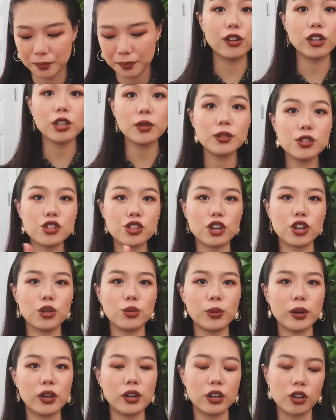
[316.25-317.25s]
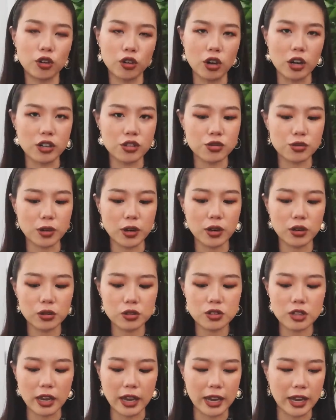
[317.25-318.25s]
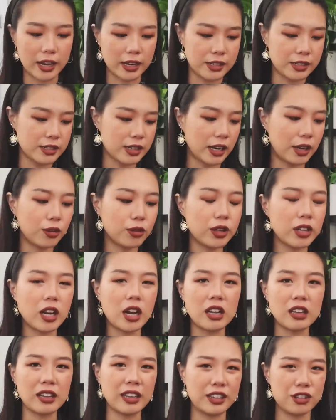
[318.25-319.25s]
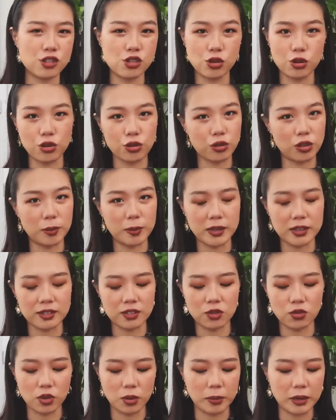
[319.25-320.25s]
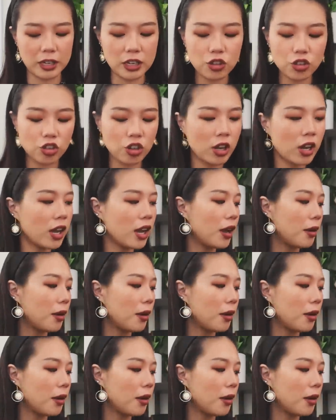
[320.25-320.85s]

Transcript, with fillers: I only went to Goodwill and Crossroads and I only got like two to three pieces from each.